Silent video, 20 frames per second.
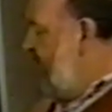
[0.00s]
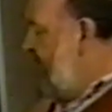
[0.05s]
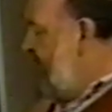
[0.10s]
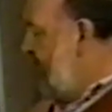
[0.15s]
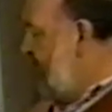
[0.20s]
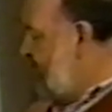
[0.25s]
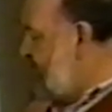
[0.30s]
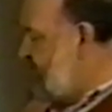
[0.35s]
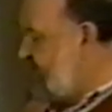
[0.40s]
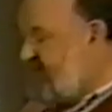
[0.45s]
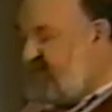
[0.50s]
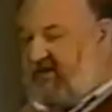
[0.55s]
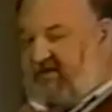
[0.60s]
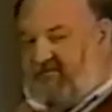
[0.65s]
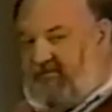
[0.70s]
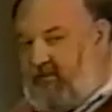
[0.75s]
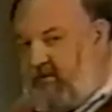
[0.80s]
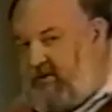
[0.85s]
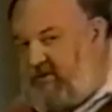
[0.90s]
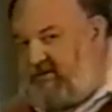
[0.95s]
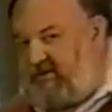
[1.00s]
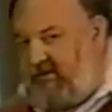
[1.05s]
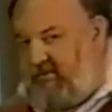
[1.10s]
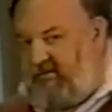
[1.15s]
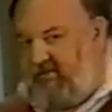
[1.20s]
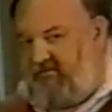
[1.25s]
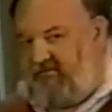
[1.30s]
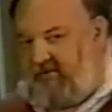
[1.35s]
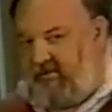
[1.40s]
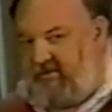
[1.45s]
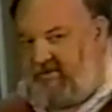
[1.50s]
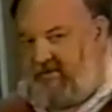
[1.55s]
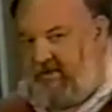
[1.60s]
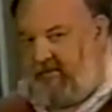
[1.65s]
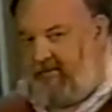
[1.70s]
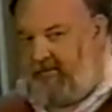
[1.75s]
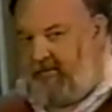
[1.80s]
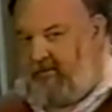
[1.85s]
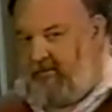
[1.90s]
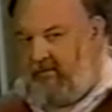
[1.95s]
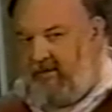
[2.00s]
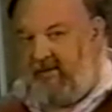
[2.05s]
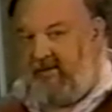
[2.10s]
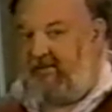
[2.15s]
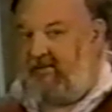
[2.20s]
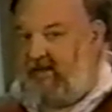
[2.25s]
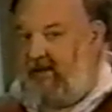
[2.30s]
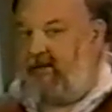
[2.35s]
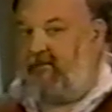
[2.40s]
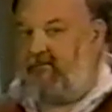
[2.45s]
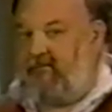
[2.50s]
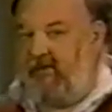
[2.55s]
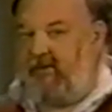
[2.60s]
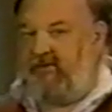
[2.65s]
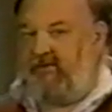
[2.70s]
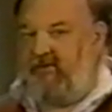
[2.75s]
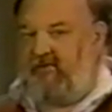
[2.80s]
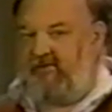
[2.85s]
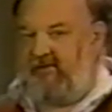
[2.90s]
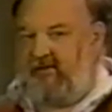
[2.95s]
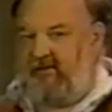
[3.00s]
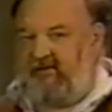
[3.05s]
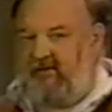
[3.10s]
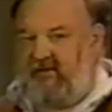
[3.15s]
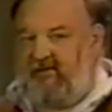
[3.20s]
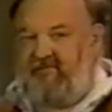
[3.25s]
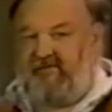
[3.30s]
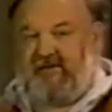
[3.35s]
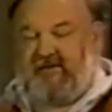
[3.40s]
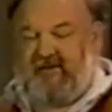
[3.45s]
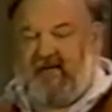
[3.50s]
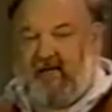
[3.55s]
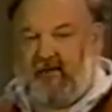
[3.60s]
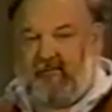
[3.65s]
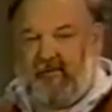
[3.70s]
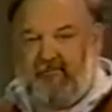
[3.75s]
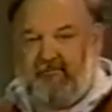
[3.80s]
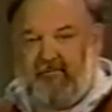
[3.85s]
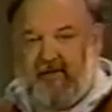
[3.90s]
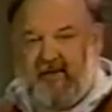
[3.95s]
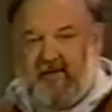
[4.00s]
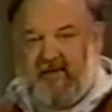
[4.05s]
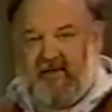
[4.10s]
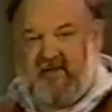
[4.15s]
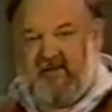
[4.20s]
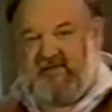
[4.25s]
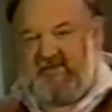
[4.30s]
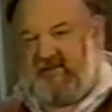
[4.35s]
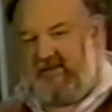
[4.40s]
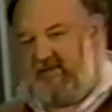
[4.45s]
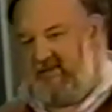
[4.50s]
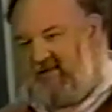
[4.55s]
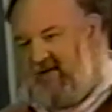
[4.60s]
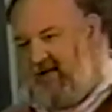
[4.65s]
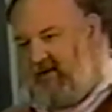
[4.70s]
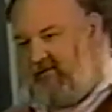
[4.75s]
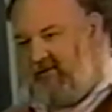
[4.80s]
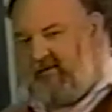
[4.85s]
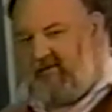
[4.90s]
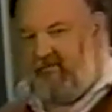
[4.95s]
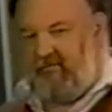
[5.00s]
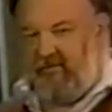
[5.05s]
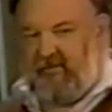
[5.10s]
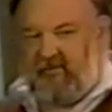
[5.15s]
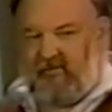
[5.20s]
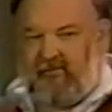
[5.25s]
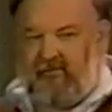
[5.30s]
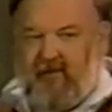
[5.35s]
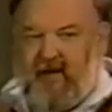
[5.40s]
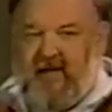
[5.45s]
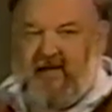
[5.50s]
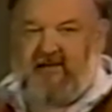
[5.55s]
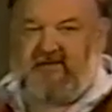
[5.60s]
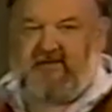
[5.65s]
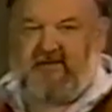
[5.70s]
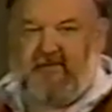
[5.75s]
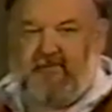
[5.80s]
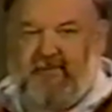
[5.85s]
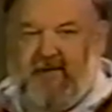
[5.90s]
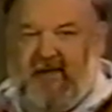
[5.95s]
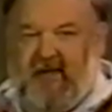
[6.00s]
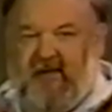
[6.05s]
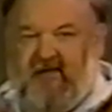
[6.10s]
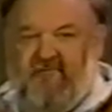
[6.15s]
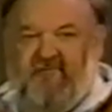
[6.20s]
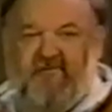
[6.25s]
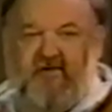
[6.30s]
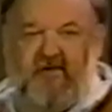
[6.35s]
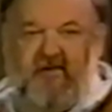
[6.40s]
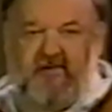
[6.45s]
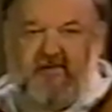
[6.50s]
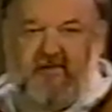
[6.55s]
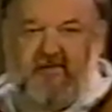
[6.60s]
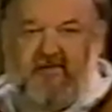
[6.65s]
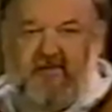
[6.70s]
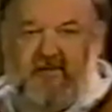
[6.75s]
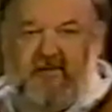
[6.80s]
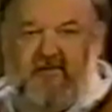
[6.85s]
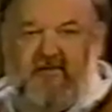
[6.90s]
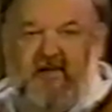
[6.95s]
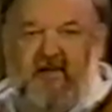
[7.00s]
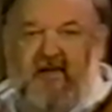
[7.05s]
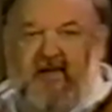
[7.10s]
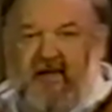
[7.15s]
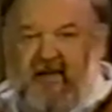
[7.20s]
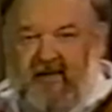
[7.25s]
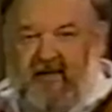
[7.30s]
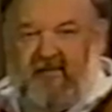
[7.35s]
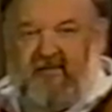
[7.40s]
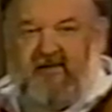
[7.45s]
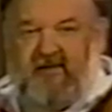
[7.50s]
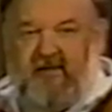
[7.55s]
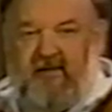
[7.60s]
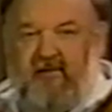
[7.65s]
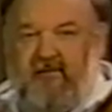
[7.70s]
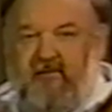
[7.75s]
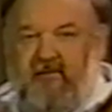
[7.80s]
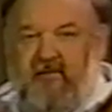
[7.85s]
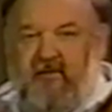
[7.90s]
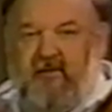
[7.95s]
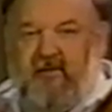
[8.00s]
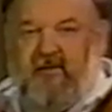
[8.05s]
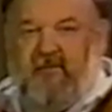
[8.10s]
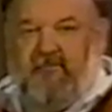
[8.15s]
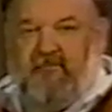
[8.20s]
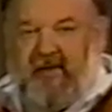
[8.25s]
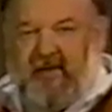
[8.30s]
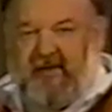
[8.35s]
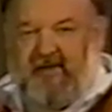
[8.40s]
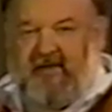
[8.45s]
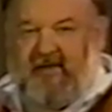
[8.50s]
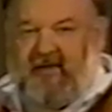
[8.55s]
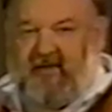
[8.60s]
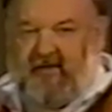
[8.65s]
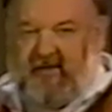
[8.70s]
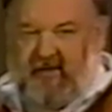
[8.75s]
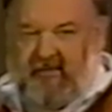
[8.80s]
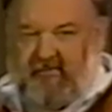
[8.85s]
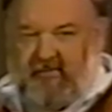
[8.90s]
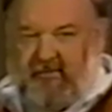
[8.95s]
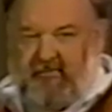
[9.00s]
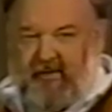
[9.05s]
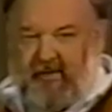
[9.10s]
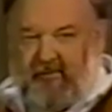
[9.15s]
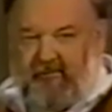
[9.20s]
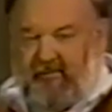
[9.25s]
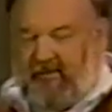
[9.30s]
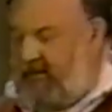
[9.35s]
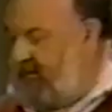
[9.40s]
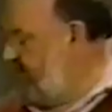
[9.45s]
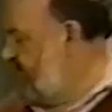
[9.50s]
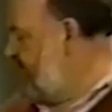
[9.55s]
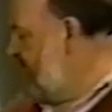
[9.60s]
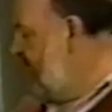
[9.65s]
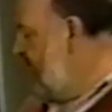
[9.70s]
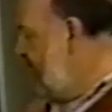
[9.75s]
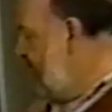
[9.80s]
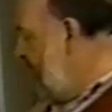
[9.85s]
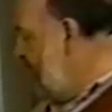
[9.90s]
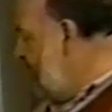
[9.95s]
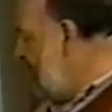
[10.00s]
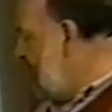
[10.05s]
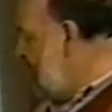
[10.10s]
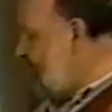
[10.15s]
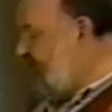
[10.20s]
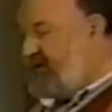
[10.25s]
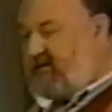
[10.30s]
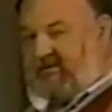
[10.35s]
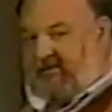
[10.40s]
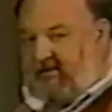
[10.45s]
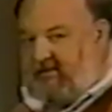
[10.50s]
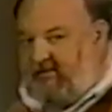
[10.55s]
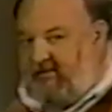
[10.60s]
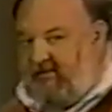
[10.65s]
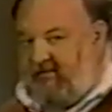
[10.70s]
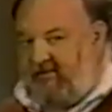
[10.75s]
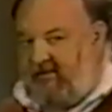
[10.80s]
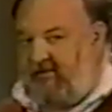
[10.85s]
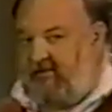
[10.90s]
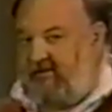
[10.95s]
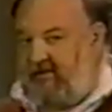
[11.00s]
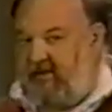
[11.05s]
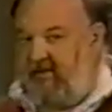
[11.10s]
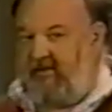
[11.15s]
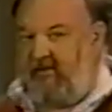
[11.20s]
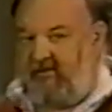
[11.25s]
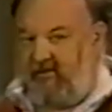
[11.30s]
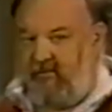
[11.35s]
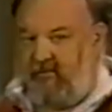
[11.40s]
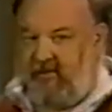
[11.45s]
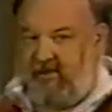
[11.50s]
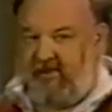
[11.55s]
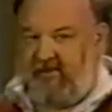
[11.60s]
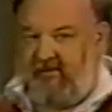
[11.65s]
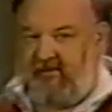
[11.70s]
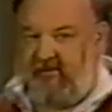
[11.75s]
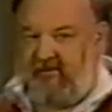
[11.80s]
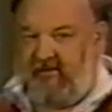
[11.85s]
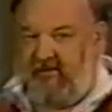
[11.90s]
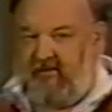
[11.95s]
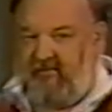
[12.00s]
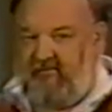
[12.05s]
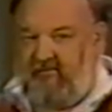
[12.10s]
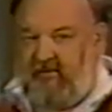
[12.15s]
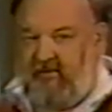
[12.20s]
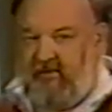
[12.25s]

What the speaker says: In a 64 series, for example, it's not really too sensitive. It can tolerate bugs, it can tolerate some little cracks in the paint, various other things, and still maintain the laminar boundary layer. But when you get to 66, it is quite sensitive.